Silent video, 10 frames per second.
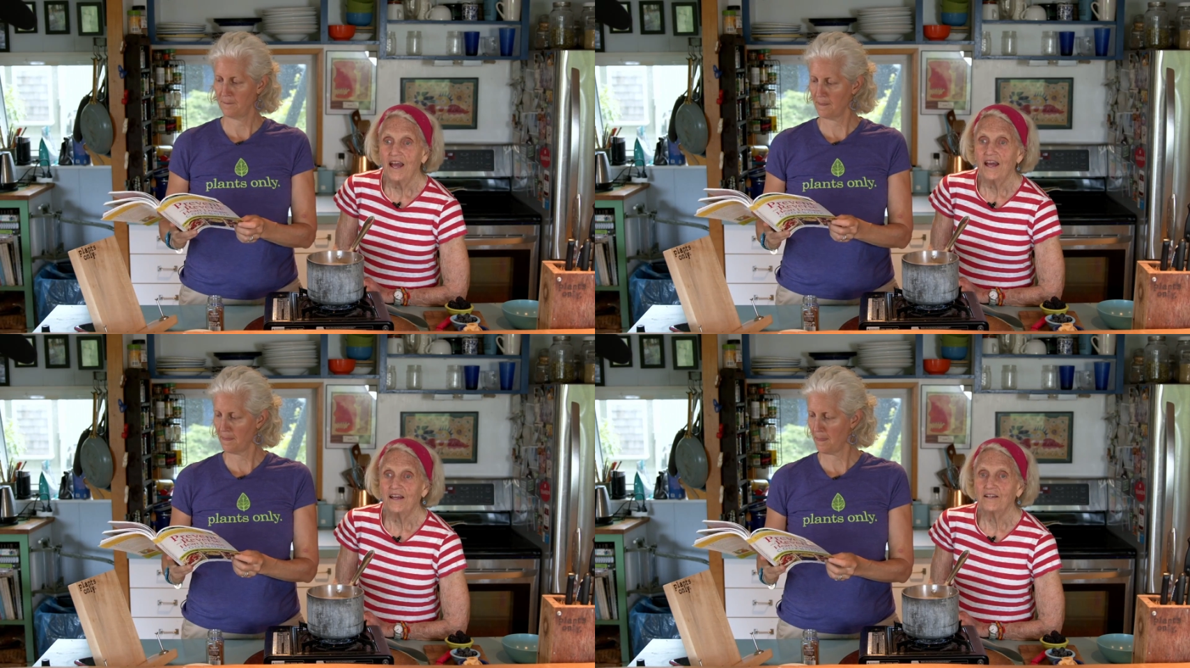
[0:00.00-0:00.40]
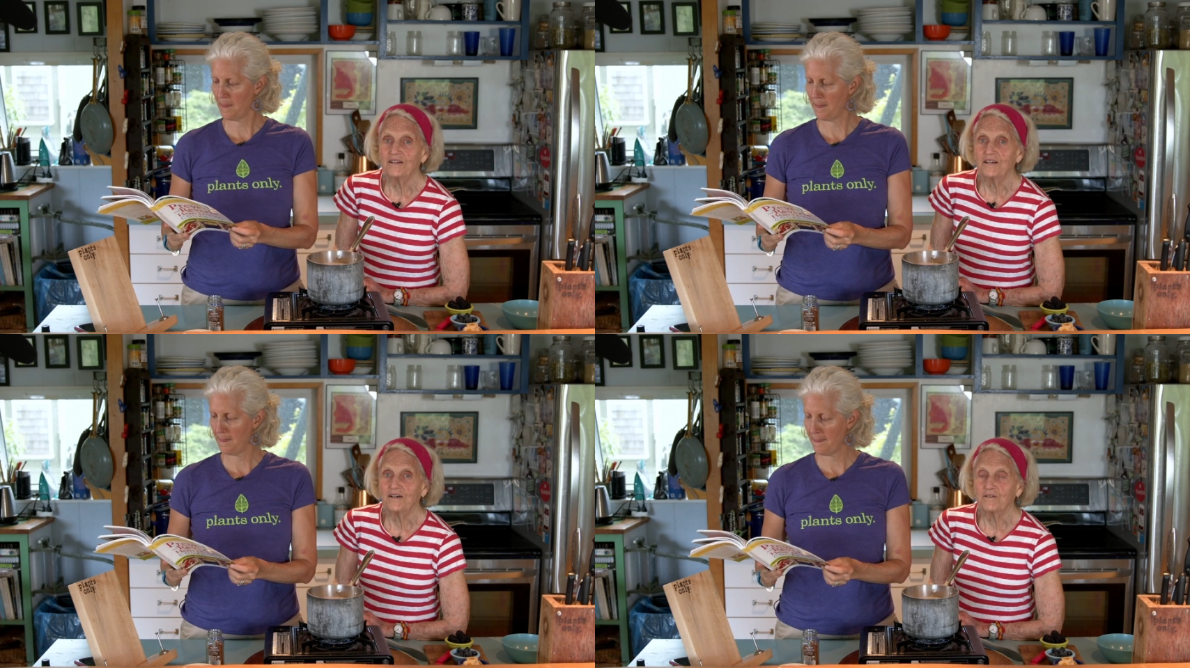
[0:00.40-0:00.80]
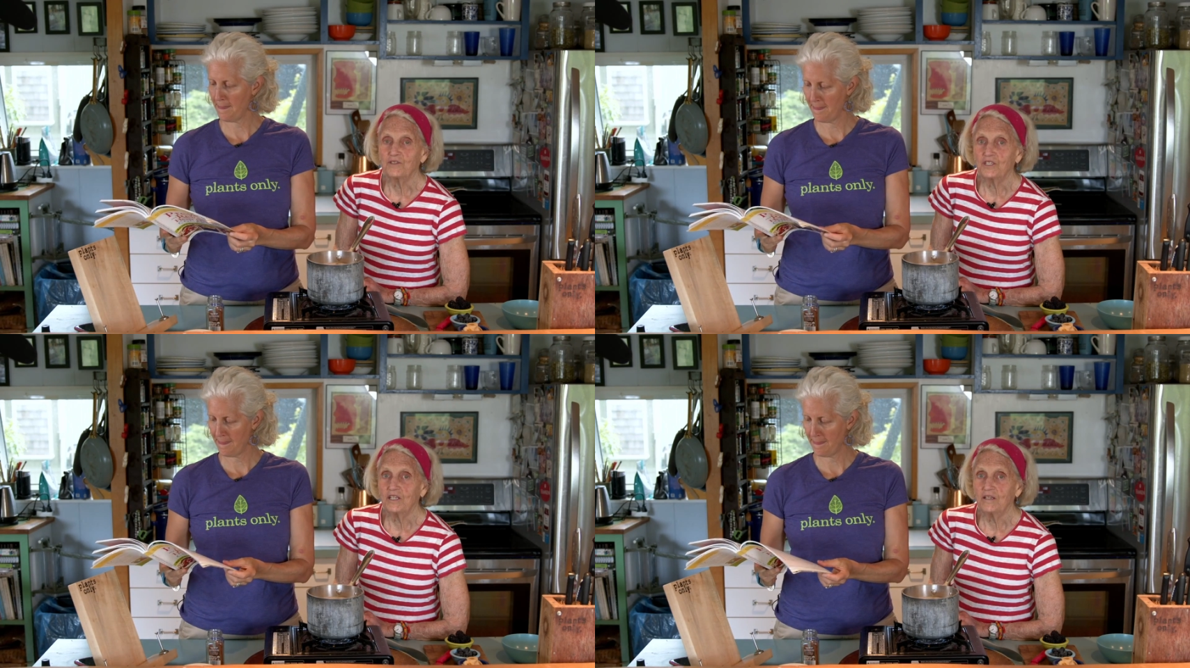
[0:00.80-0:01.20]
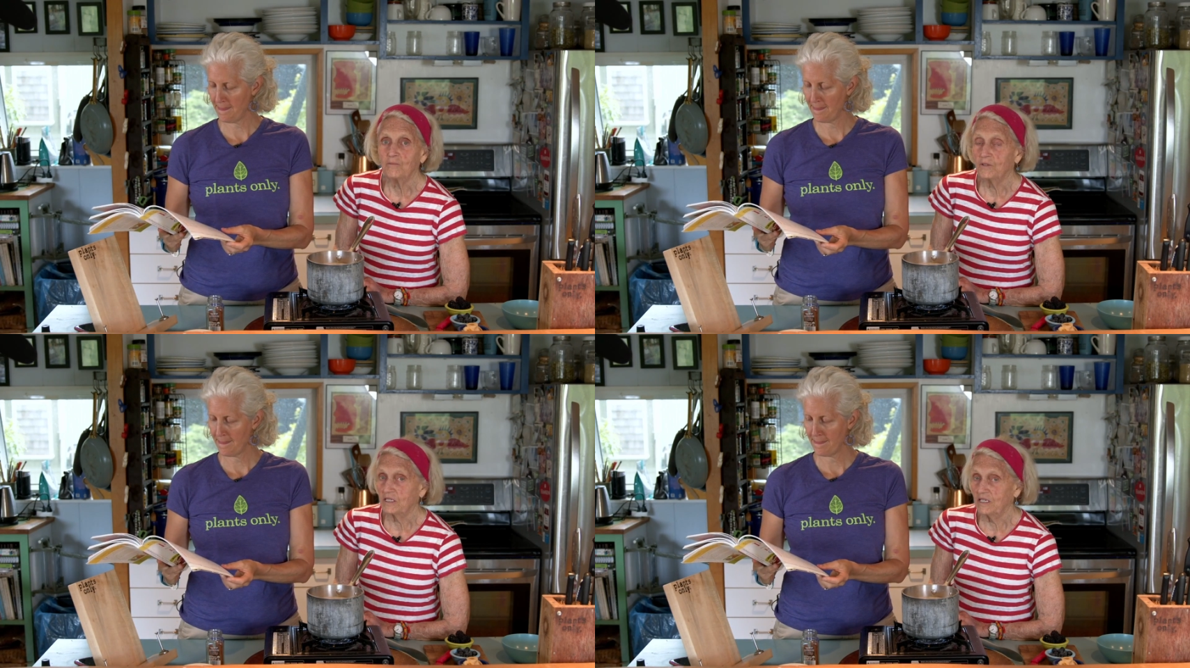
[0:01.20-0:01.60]
Speaker 1: and uh, she
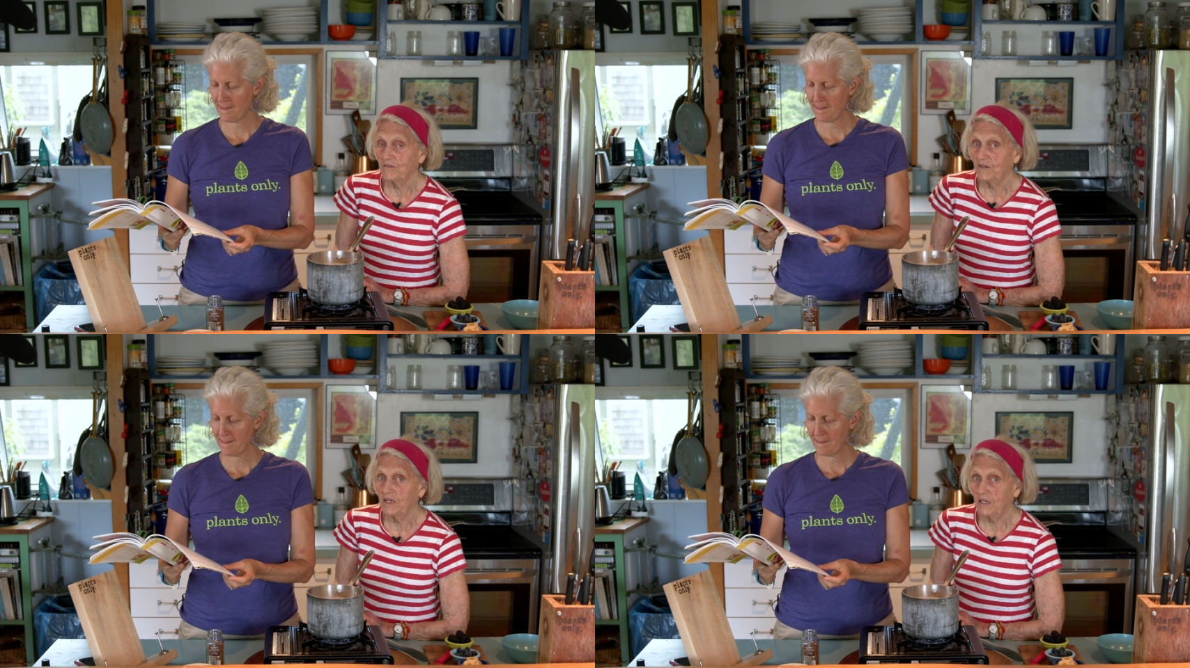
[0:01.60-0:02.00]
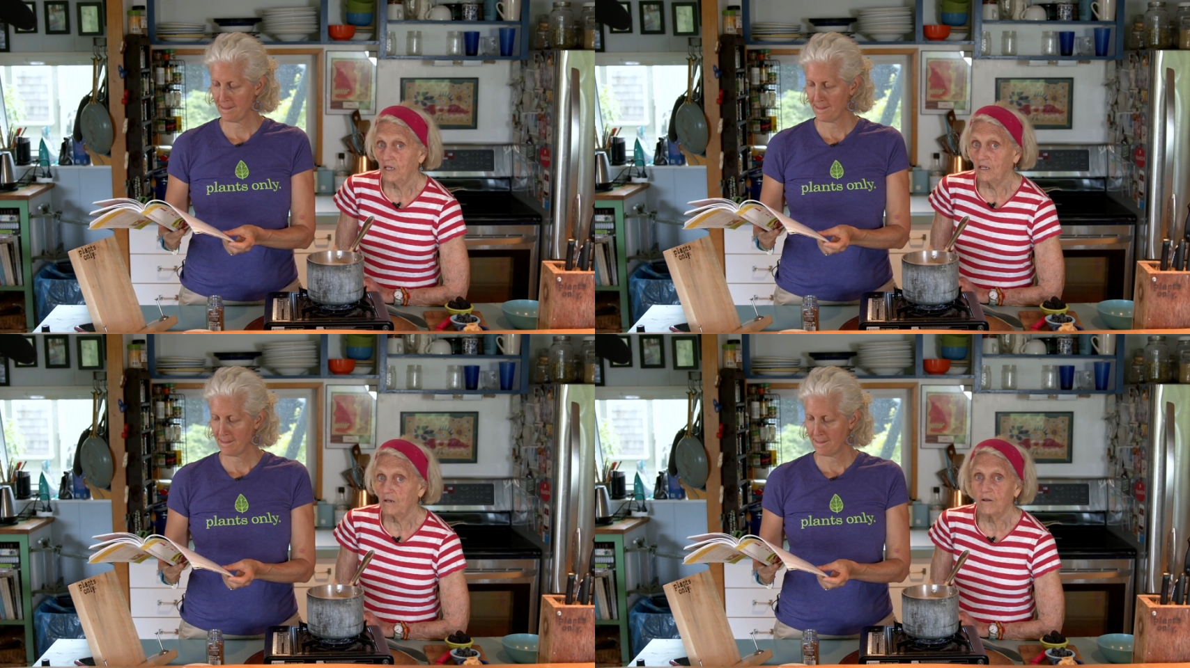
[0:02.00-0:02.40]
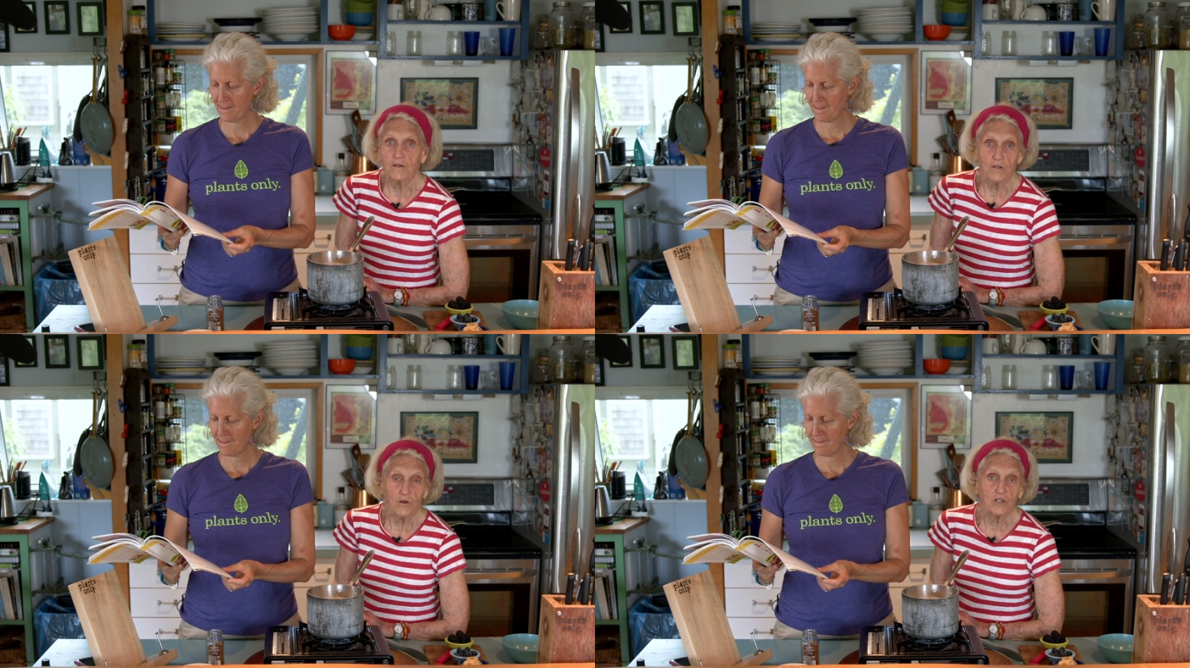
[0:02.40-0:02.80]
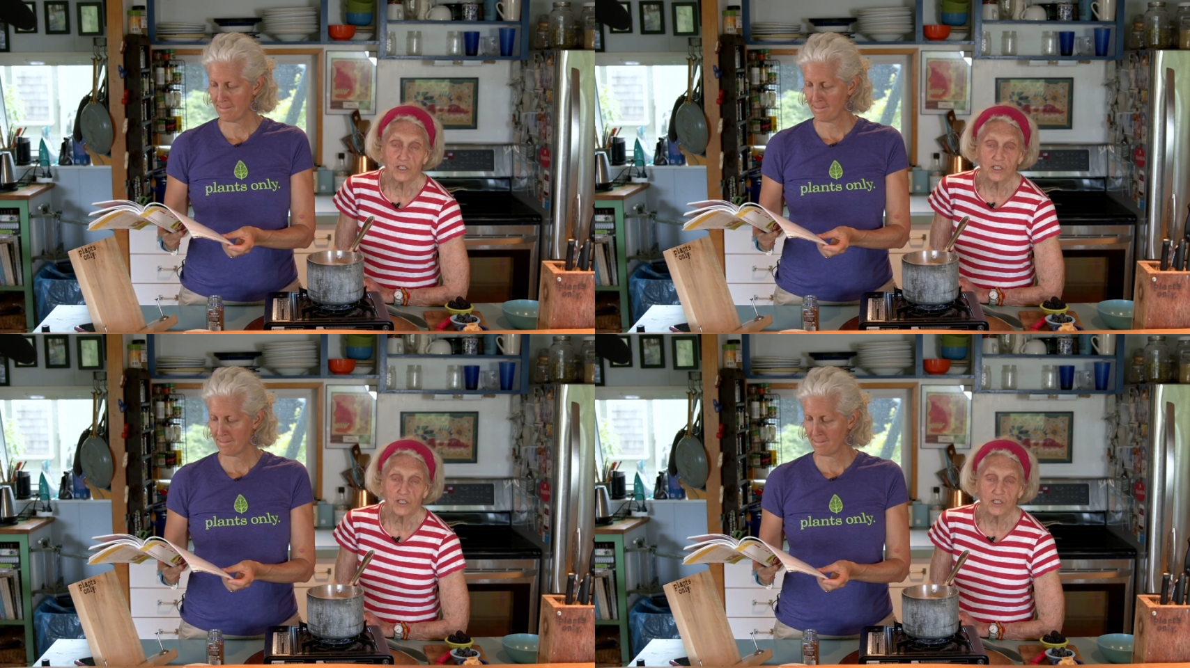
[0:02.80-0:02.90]
was living in, in New York.